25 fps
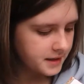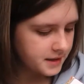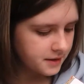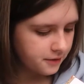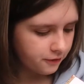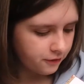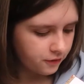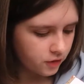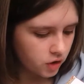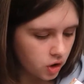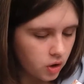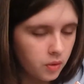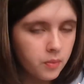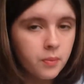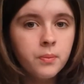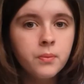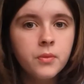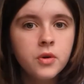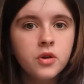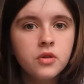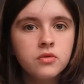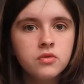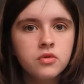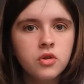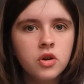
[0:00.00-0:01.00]
Letter
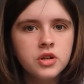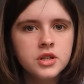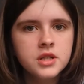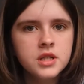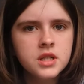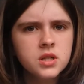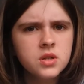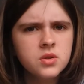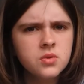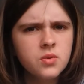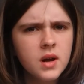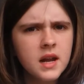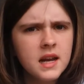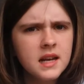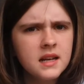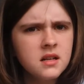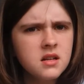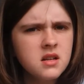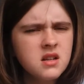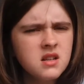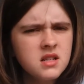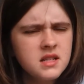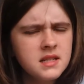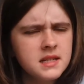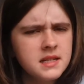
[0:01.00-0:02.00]
from
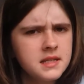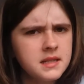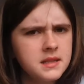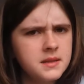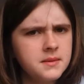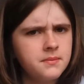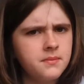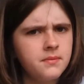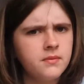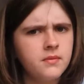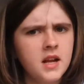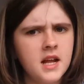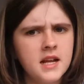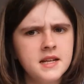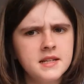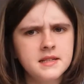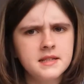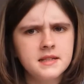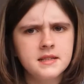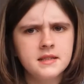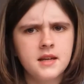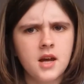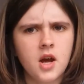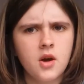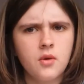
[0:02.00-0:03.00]
Rosswins.
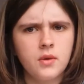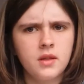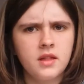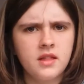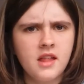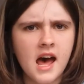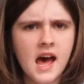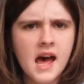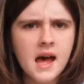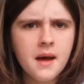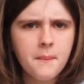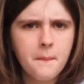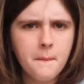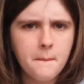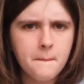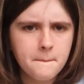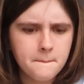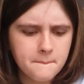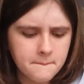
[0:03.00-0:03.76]
Let's go with that.